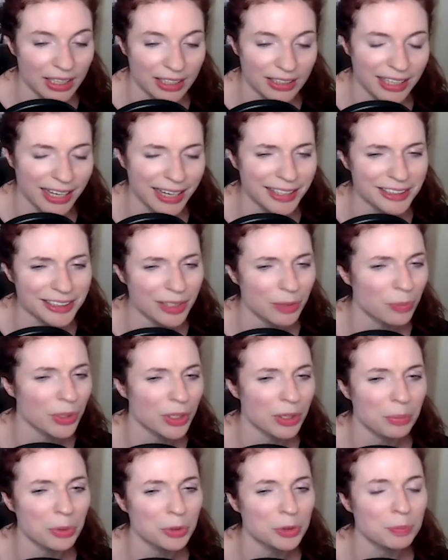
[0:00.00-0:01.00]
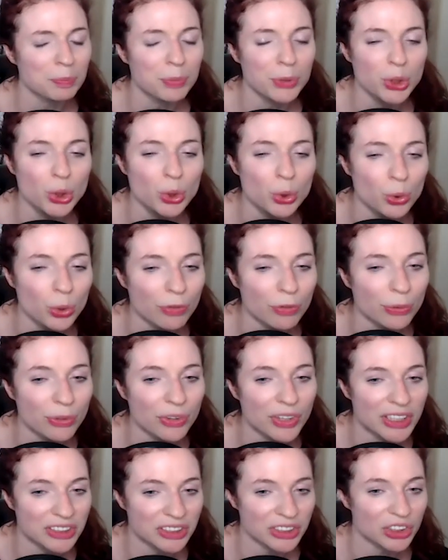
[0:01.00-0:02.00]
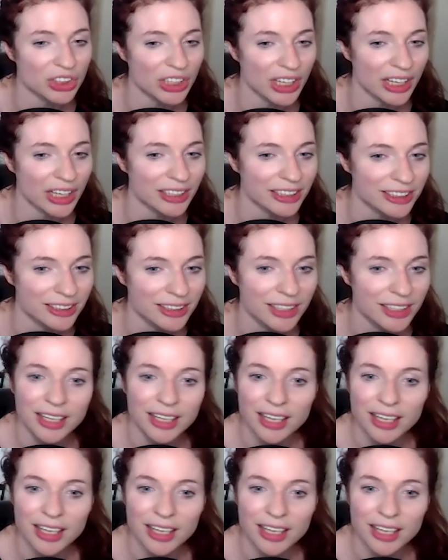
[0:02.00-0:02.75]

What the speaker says: Like that is like one of the most beautiful things in chess.